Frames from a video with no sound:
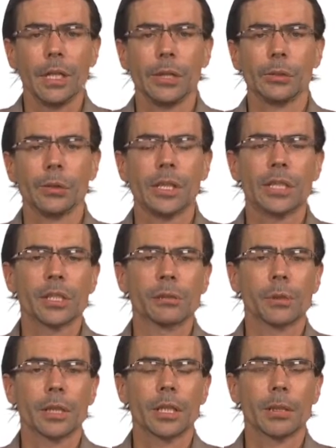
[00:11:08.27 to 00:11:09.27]
you'll need
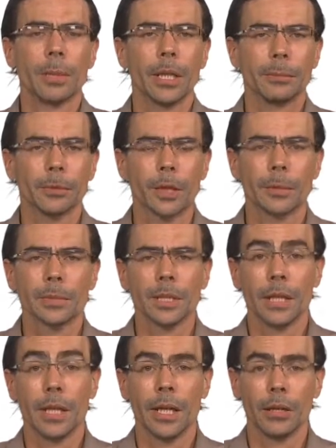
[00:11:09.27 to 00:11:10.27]
to run the command prompt
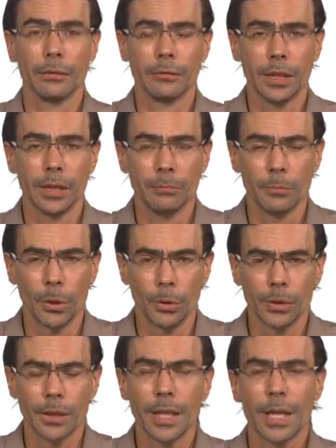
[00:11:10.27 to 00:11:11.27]
in elevated
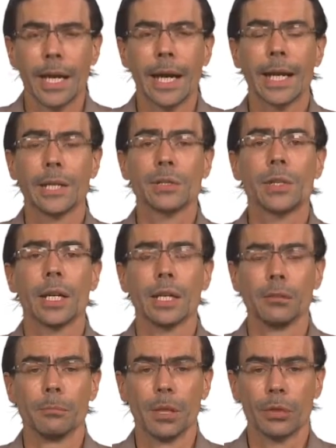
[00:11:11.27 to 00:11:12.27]
mode as
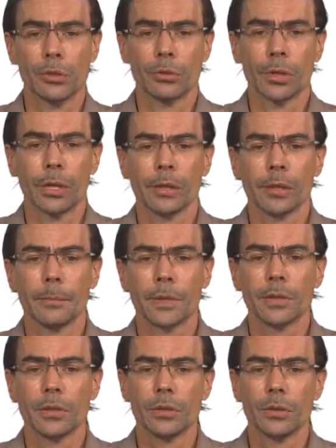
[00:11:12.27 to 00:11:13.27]
an administrator.
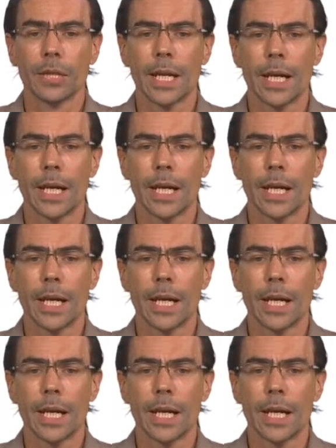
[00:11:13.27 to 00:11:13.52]
And to do